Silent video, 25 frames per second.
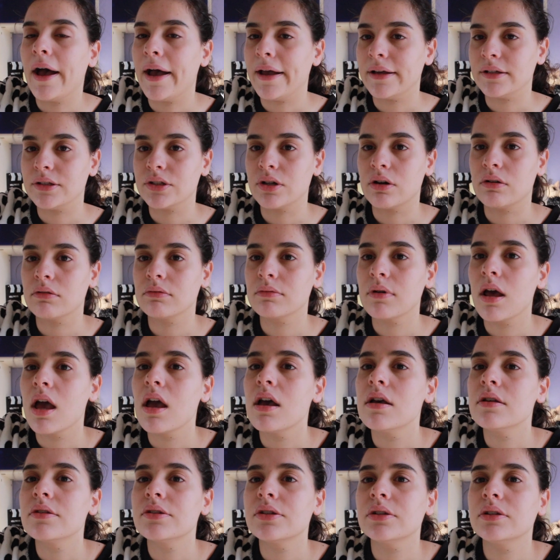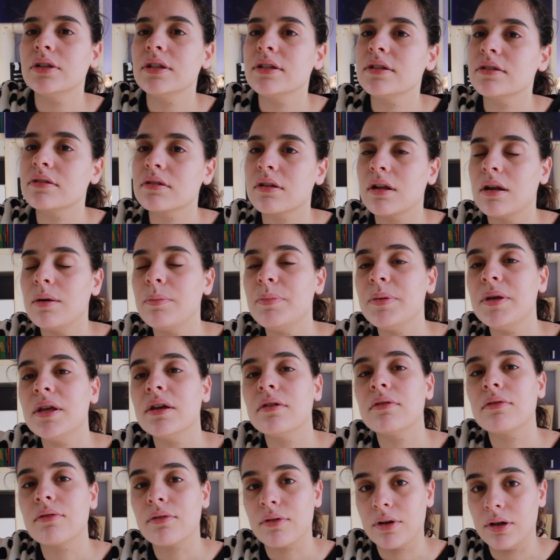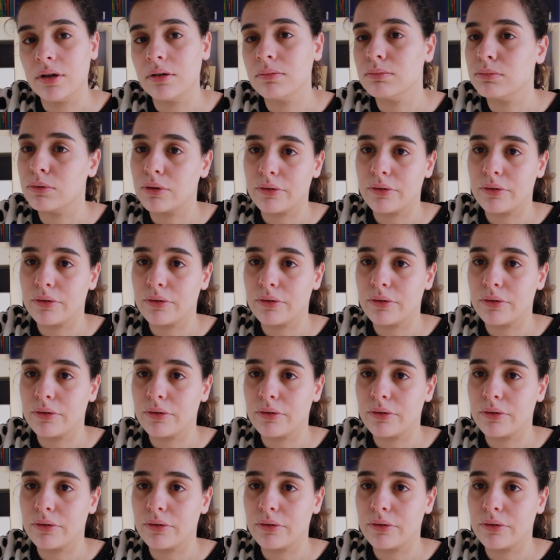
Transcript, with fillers: I don't. So this is going to be a real